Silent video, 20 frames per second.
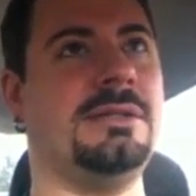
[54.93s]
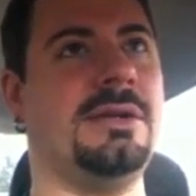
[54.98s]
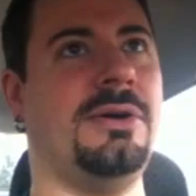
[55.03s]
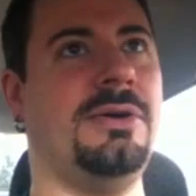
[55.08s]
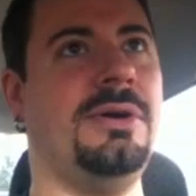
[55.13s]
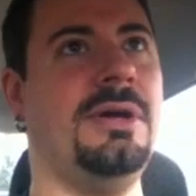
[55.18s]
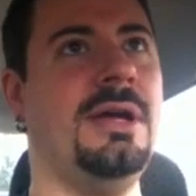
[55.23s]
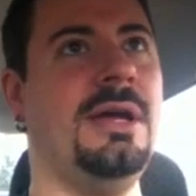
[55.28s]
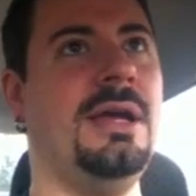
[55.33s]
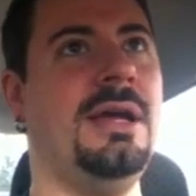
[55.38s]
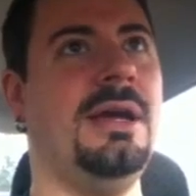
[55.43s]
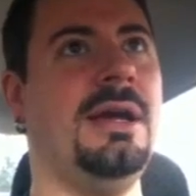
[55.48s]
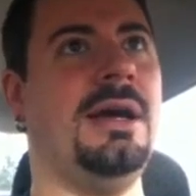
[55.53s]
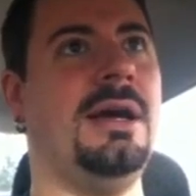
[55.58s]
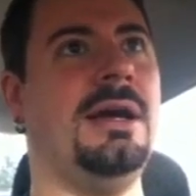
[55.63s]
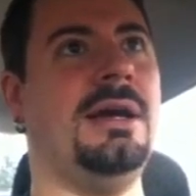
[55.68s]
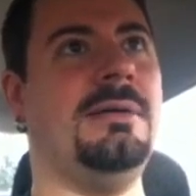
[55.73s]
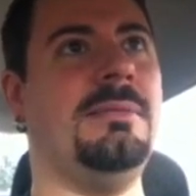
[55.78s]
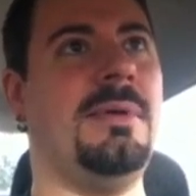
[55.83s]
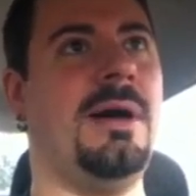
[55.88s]
So
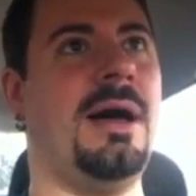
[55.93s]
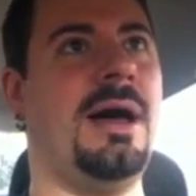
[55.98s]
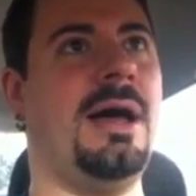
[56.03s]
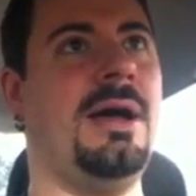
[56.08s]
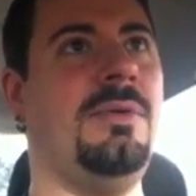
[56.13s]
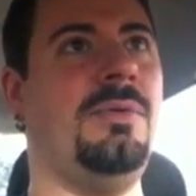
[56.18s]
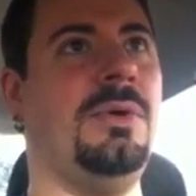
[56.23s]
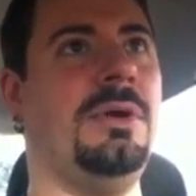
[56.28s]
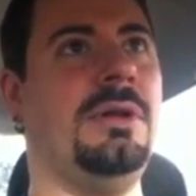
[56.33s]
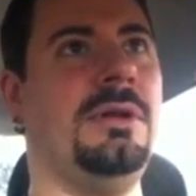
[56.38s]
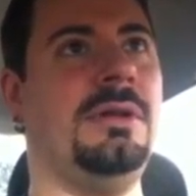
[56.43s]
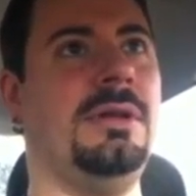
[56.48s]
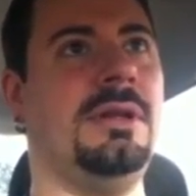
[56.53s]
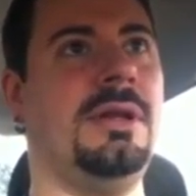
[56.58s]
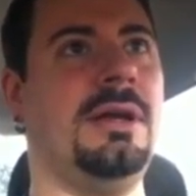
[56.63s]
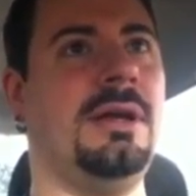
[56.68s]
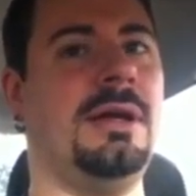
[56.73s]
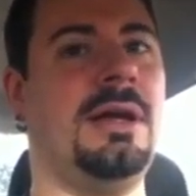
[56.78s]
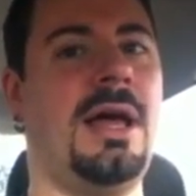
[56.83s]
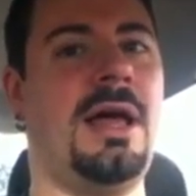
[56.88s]

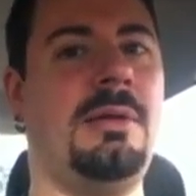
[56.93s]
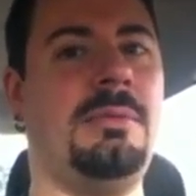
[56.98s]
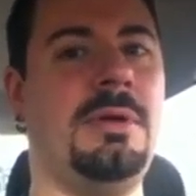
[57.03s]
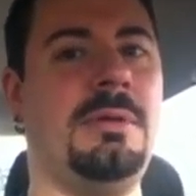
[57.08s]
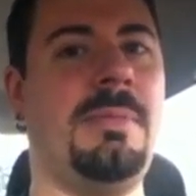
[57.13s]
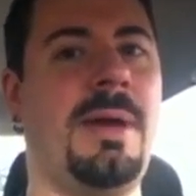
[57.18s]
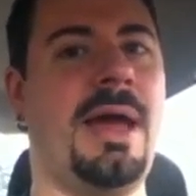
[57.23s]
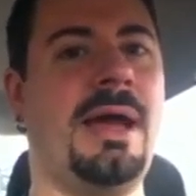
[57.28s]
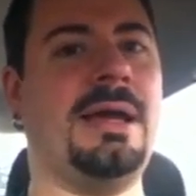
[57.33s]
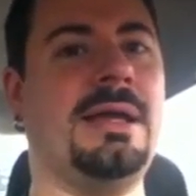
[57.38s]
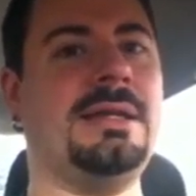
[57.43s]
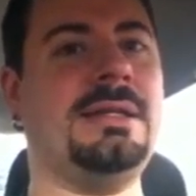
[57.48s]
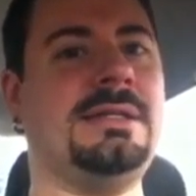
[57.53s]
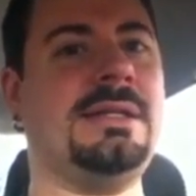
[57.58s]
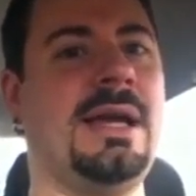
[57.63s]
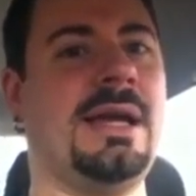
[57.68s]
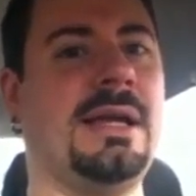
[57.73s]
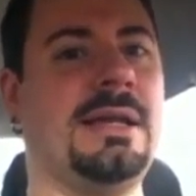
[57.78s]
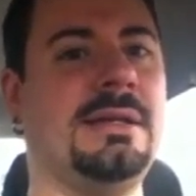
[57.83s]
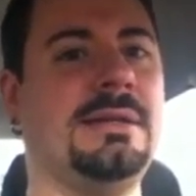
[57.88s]
I'll be back in a
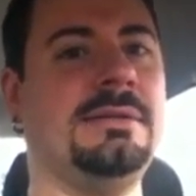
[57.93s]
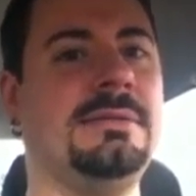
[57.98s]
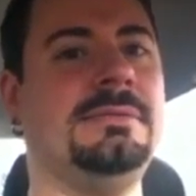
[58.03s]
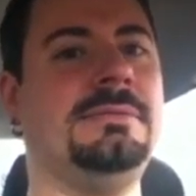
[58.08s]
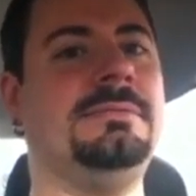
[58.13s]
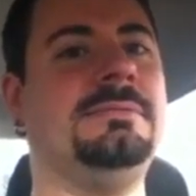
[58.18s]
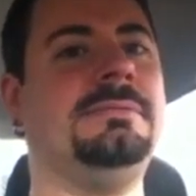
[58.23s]
second.